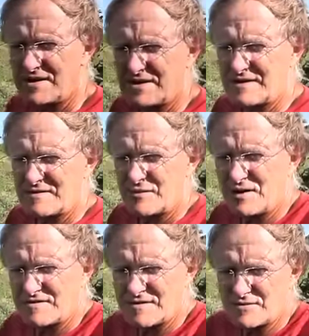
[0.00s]
uh,
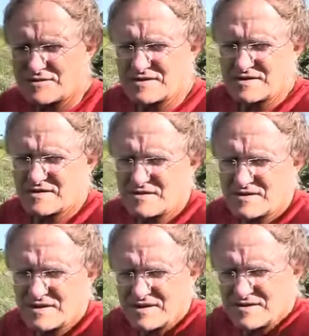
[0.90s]
ones that resist all
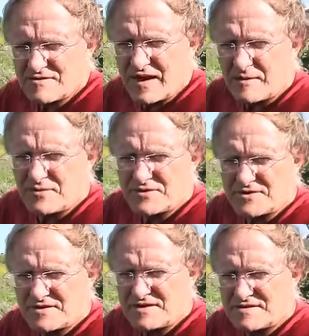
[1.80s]
kinds of apple
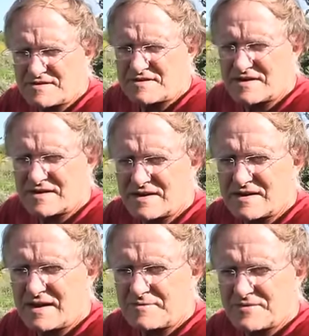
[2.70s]
diseases like
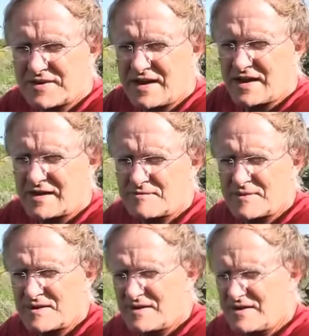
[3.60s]
apple scab,
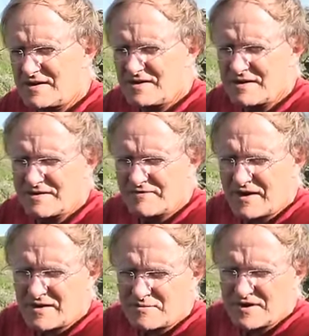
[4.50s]
uh,
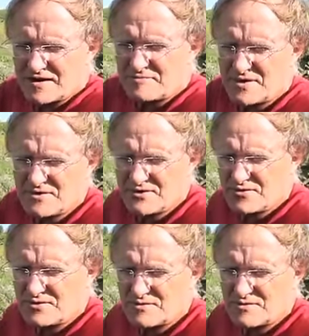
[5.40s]
fire blight, mildew,